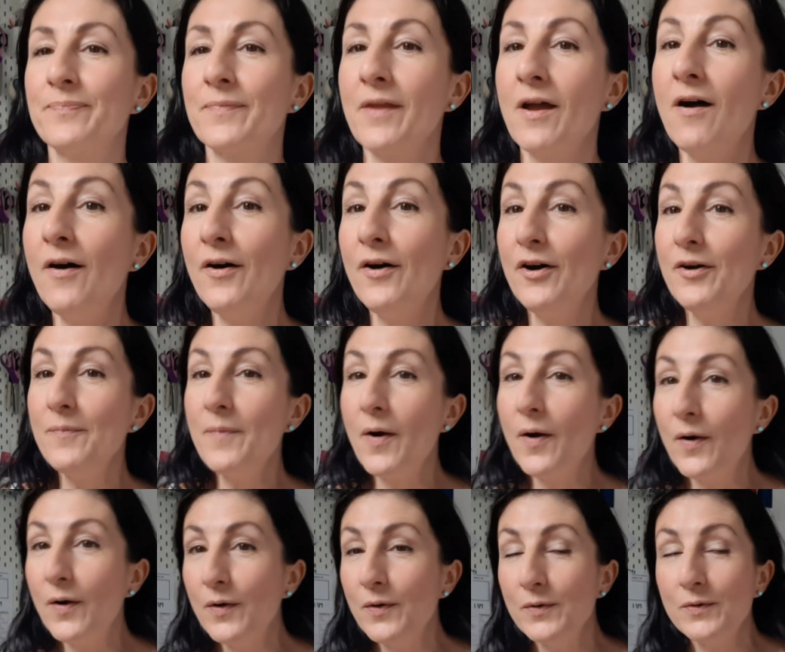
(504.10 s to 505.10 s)

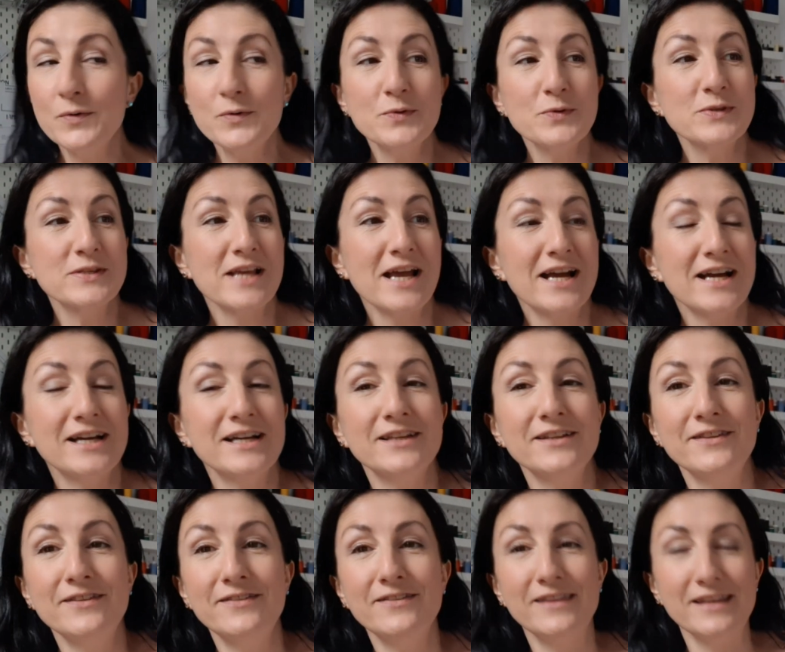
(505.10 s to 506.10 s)
armholes
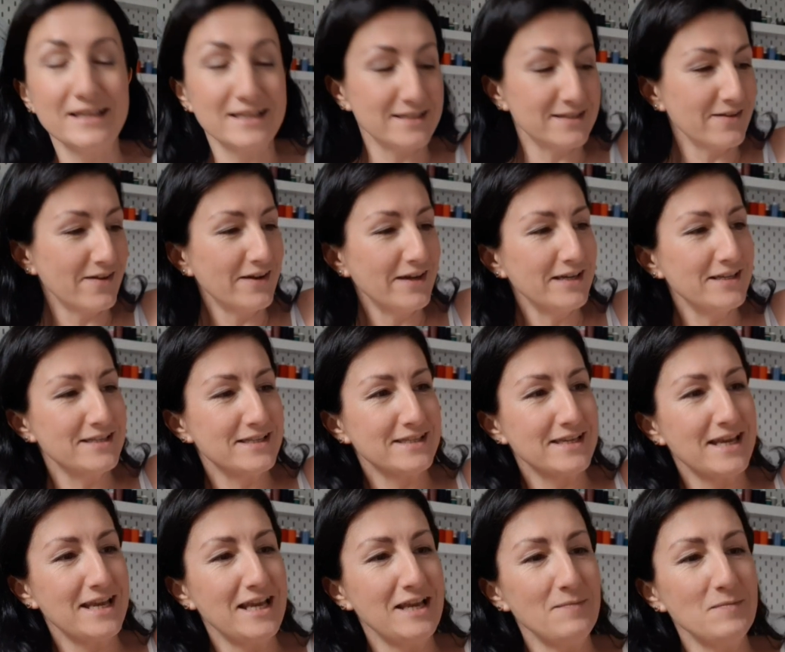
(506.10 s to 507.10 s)
and the side
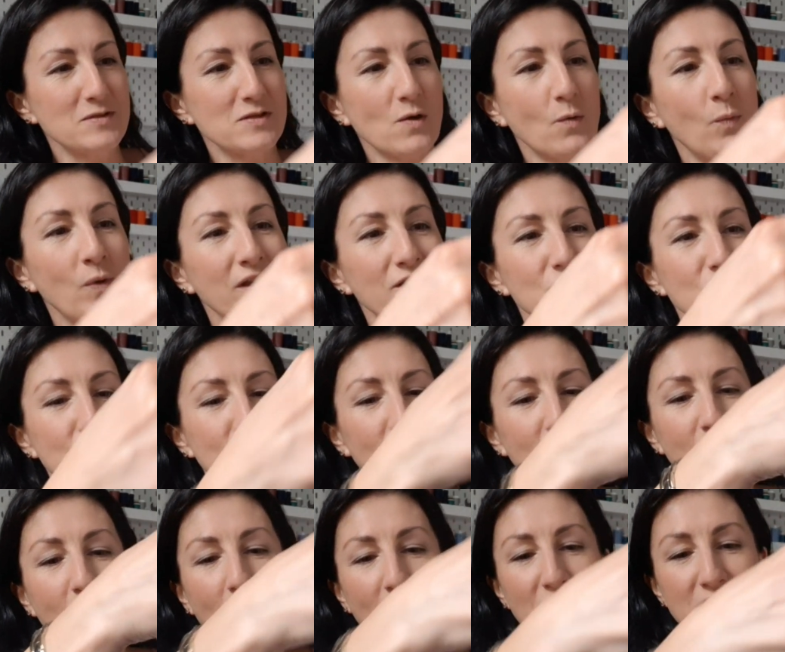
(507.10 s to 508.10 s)
seams, which
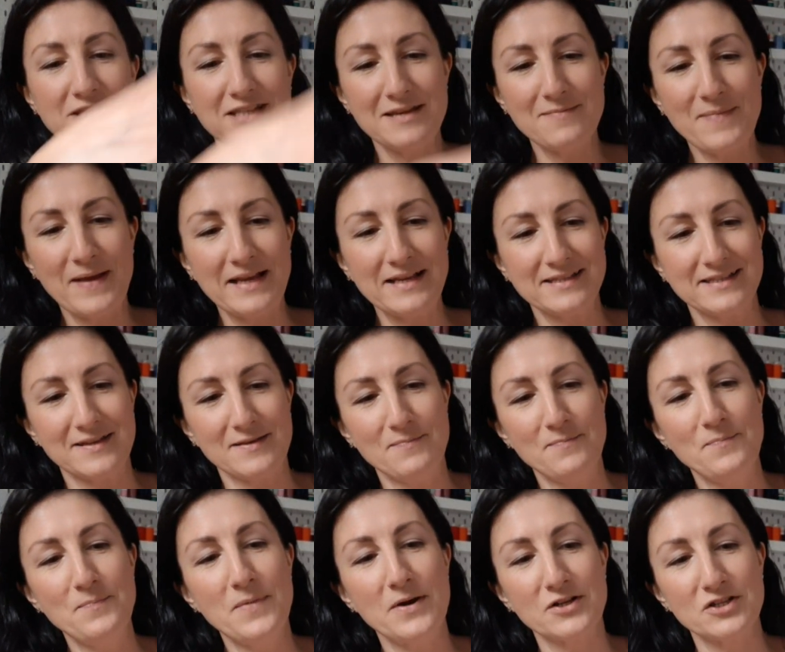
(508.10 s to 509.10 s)
obviously makes it
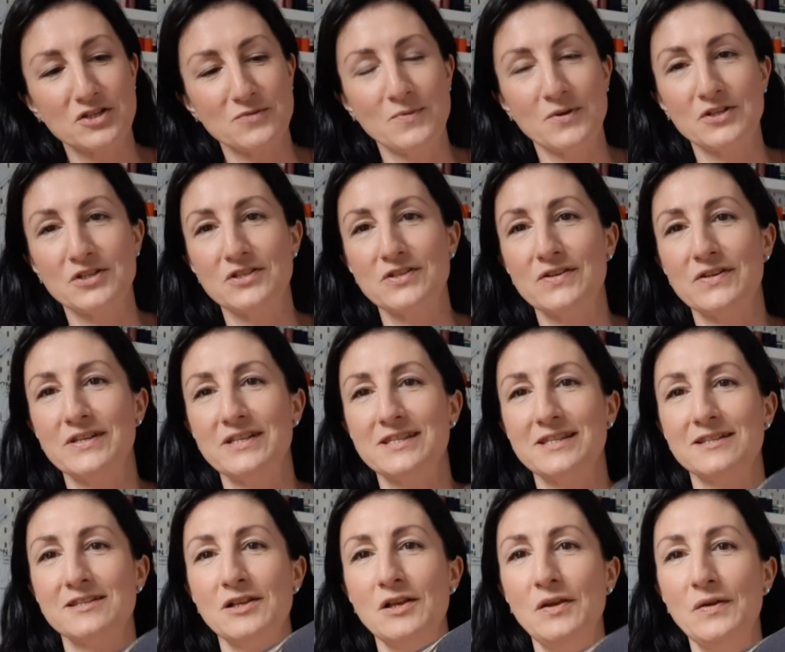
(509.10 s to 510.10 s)
much nicer
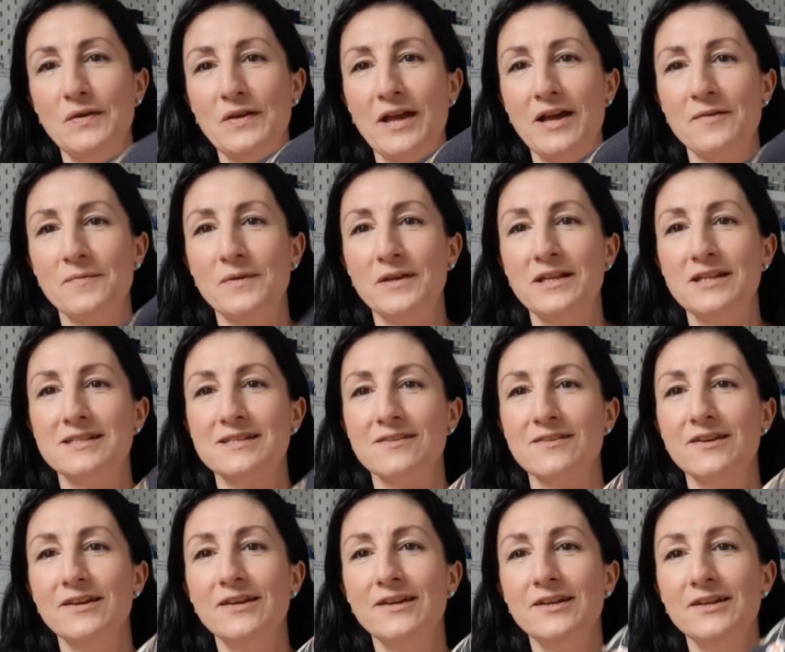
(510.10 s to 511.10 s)
to look at
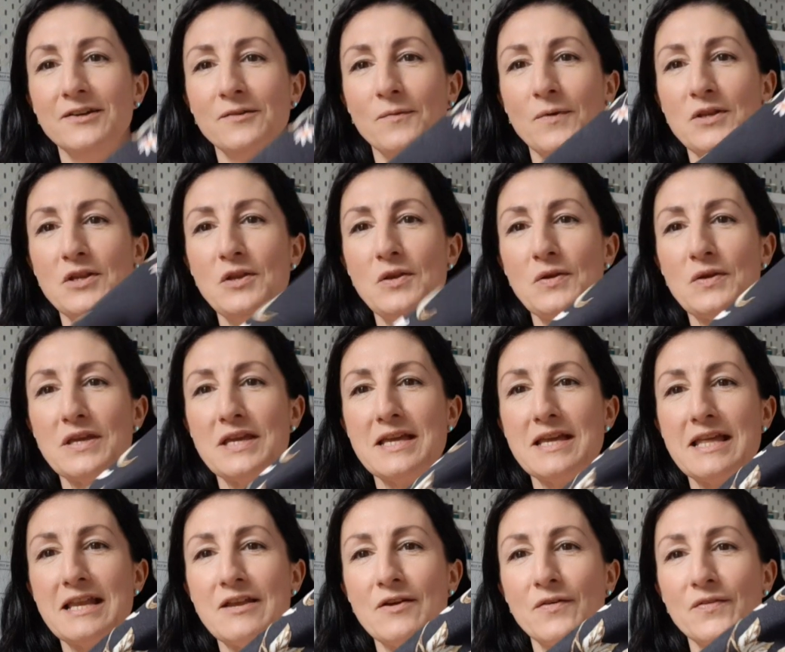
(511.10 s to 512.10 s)
when you're looking
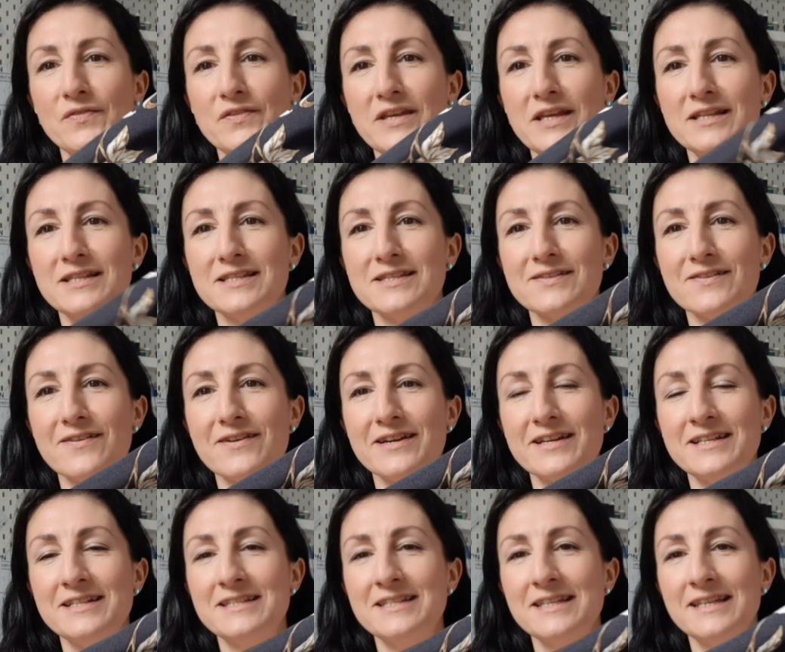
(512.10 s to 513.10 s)
at it on the
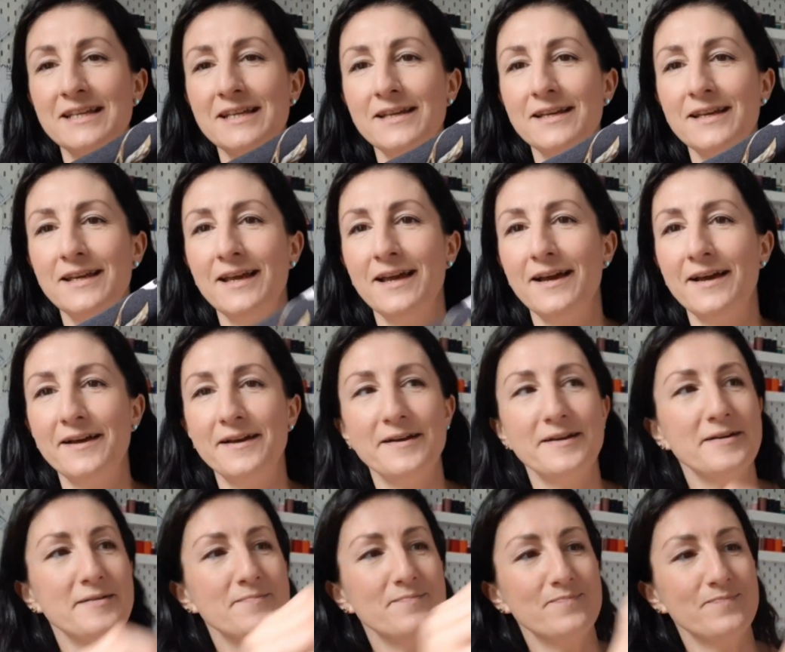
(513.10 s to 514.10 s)
inside.
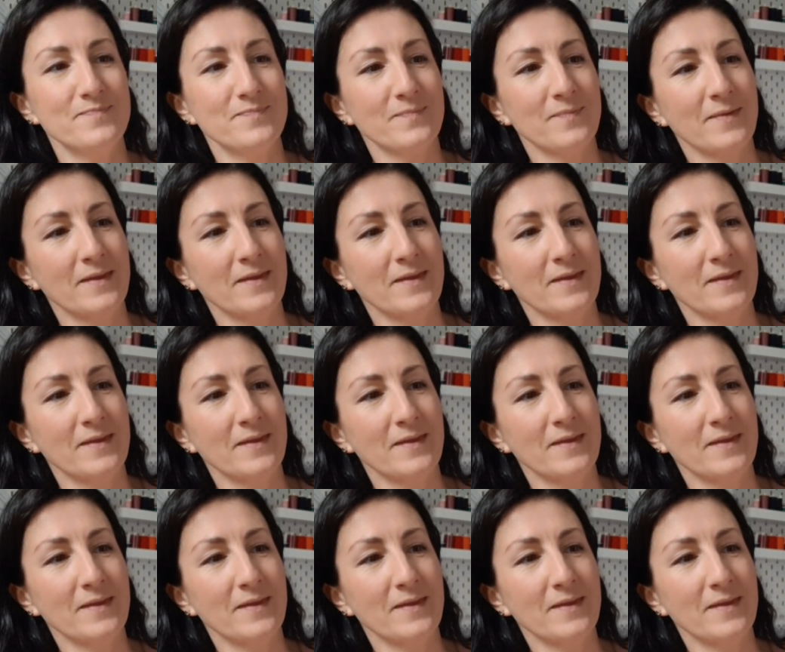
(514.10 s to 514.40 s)
And